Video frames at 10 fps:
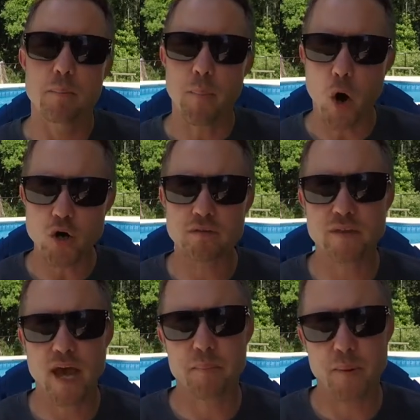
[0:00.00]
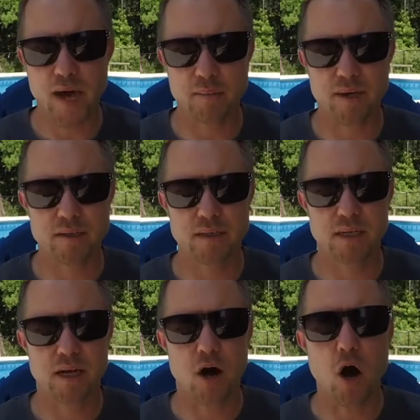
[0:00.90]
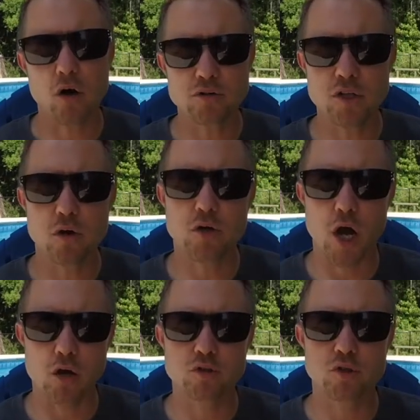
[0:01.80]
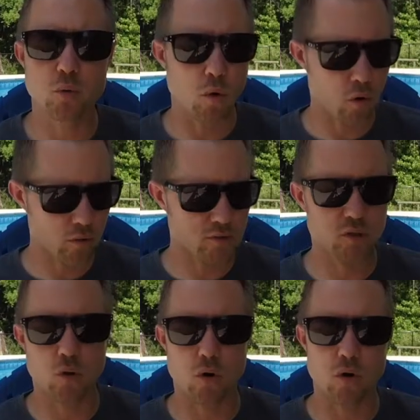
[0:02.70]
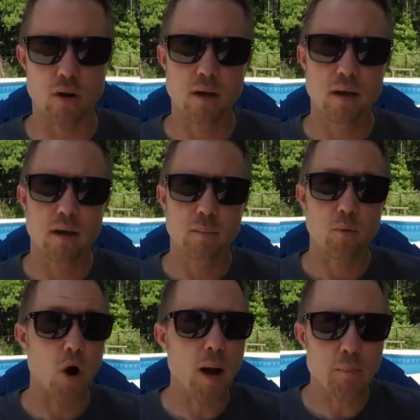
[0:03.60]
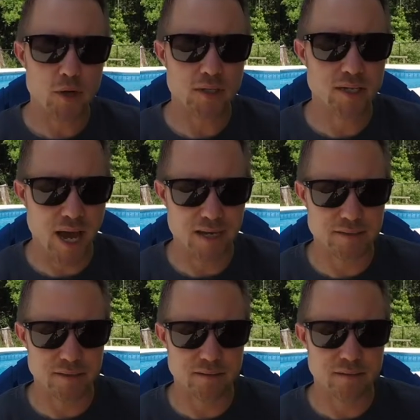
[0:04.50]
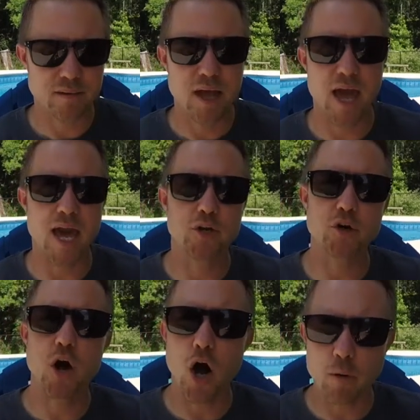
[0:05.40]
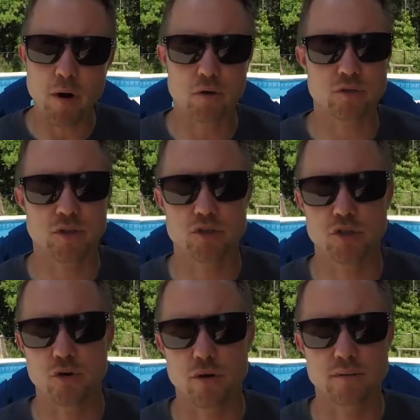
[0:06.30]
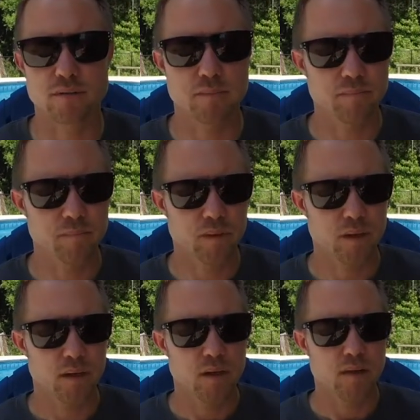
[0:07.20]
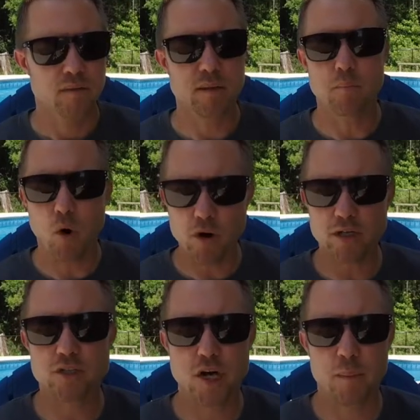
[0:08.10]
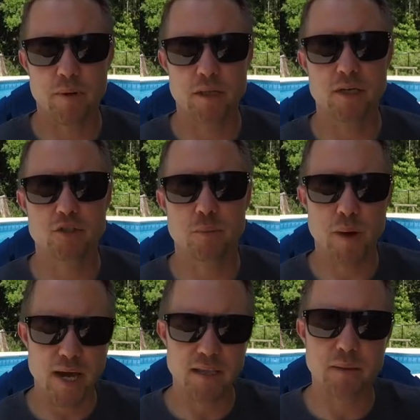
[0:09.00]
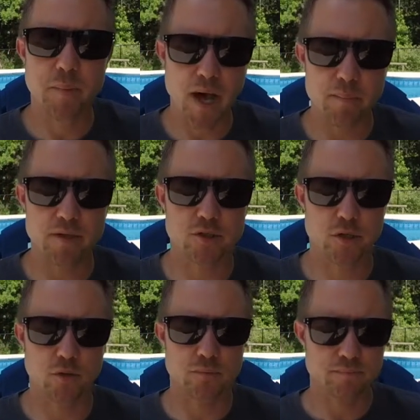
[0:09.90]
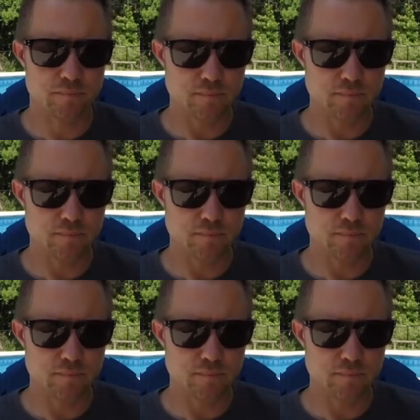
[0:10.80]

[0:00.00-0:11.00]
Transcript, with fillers: part of that payment also goes towards your property taxes and your homeowner's insurance. The mortgage company that you're paying the payment to,